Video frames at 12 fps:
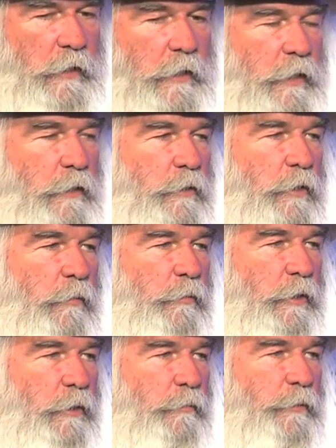I had
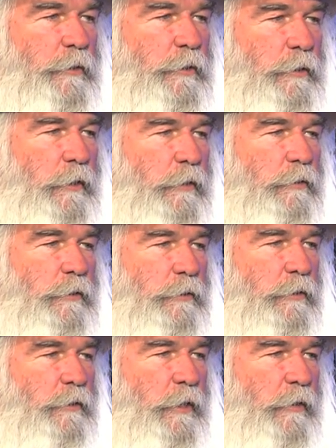coming up at the Tennessee
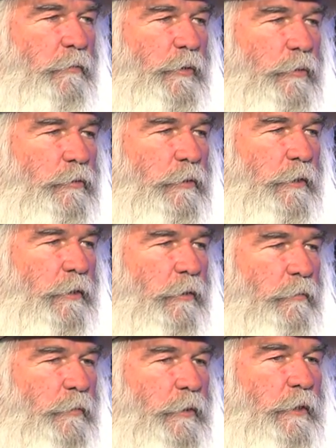State
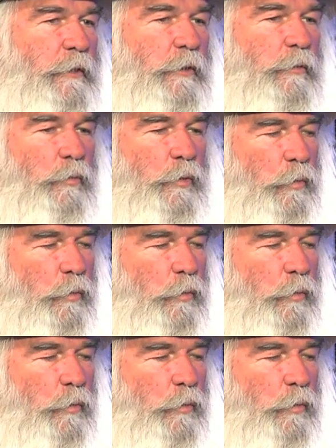Museum. We